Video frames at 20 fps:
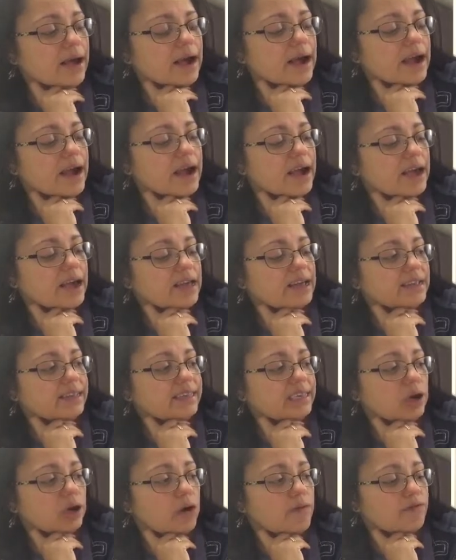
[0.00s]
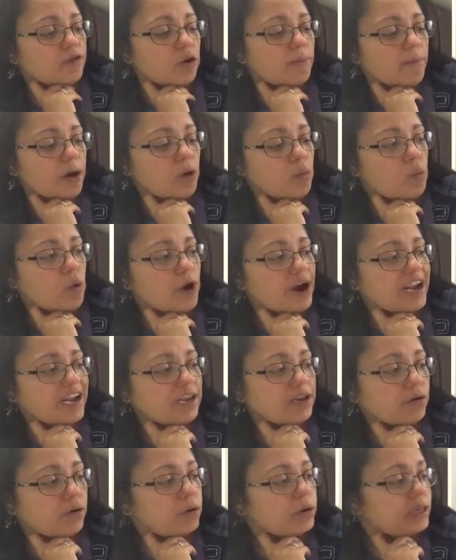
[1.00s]
And I've got my weight
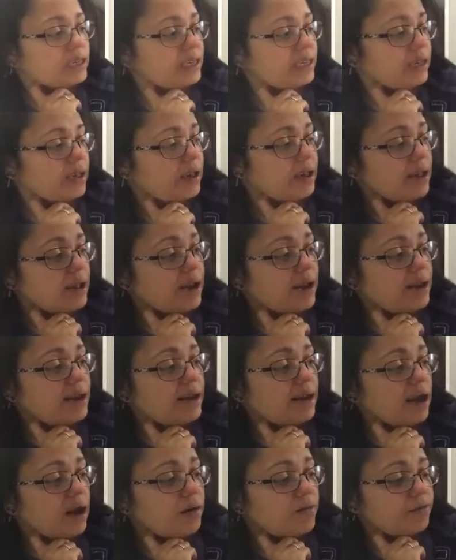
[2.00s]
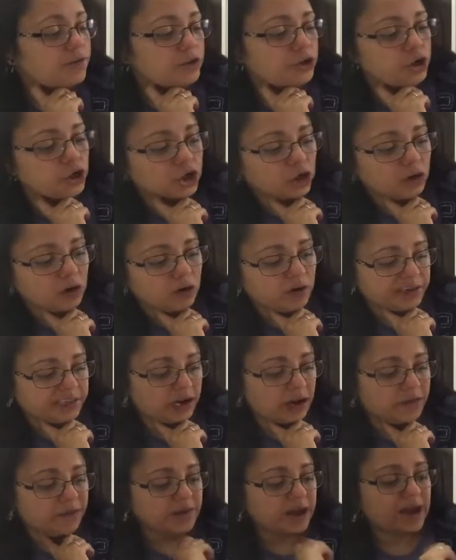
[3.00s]
loss love jar.
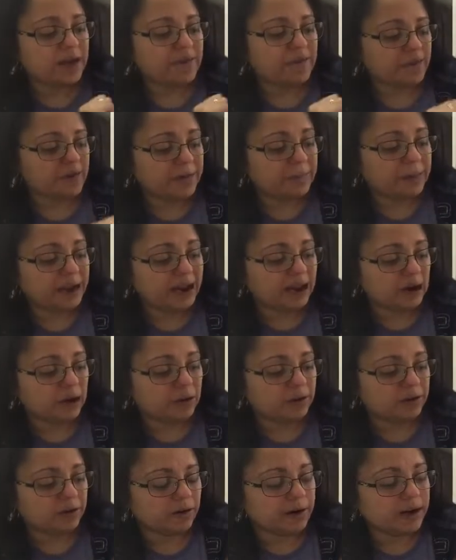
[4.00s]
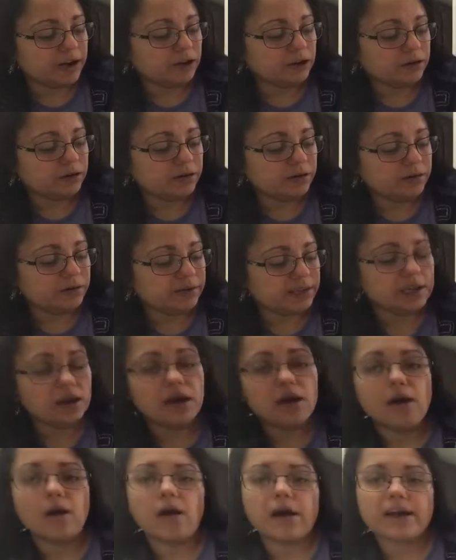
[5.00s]
So for every pound I lose,
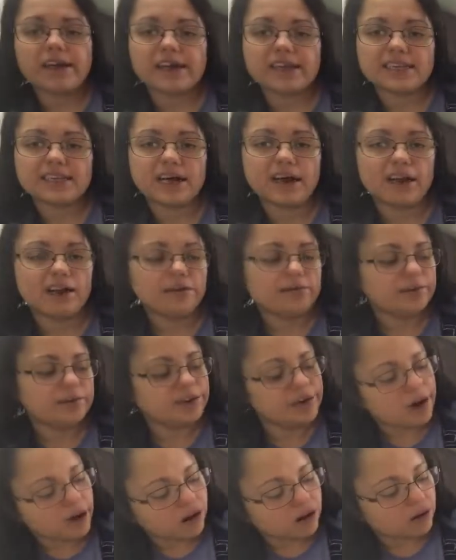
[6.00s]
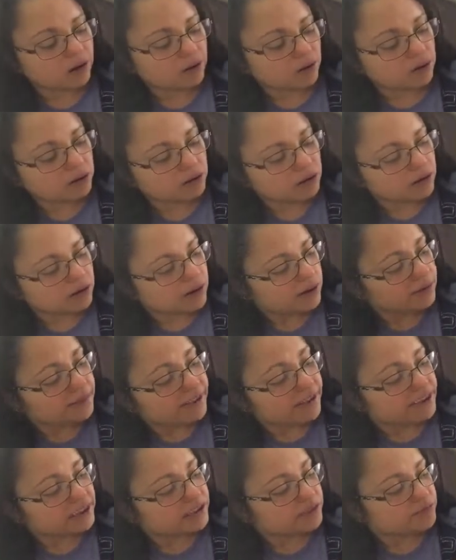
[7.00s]
I get to colour in a heart.
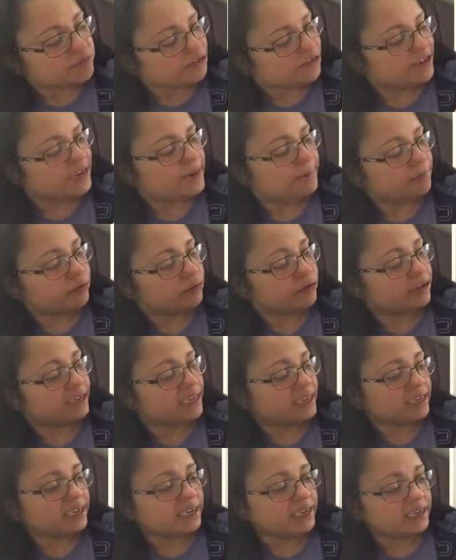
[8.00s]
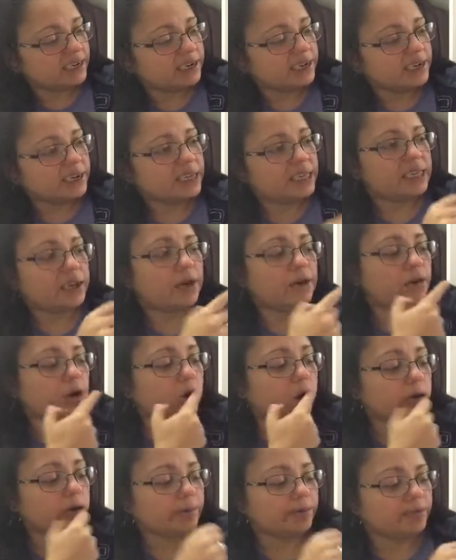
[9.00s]
That is really pretty. So
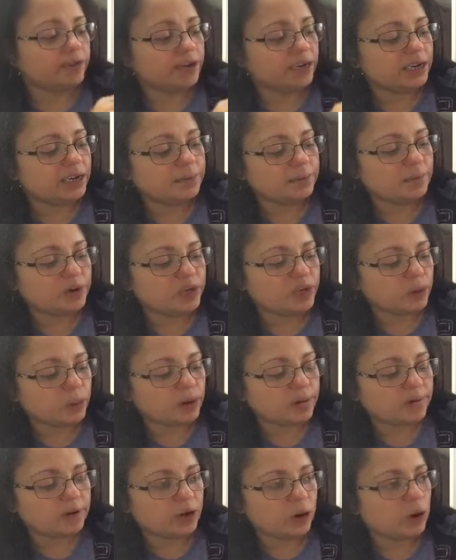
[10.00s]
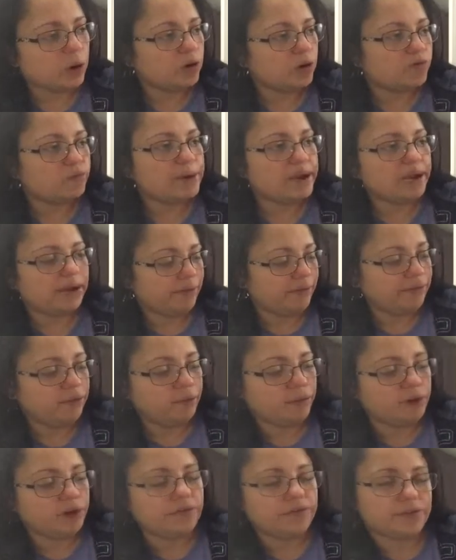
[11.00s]
hopefully my 12.5 pounds
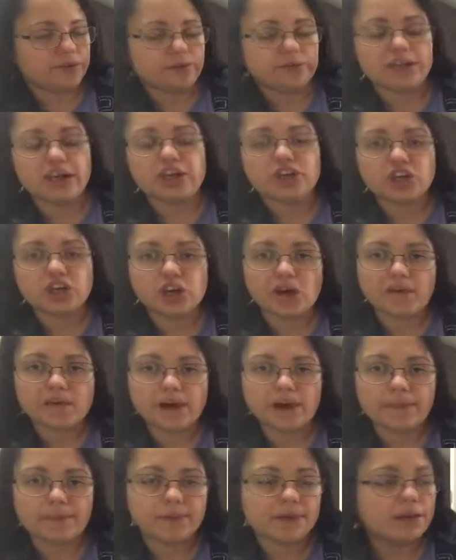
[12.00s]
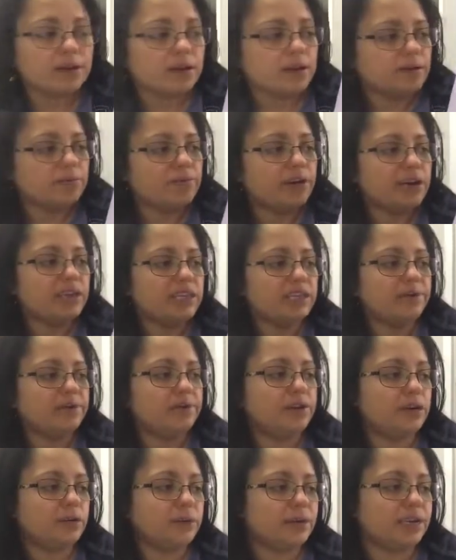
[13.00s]
will have filled that jar up
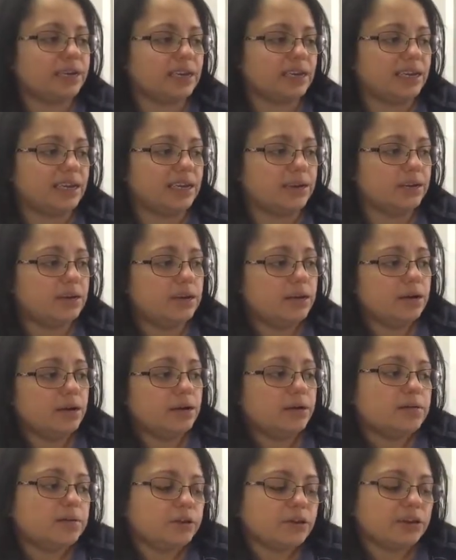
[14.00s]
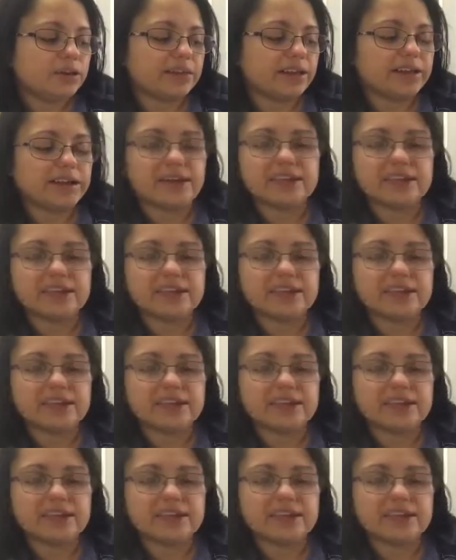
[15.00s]
relatively quickly. You could then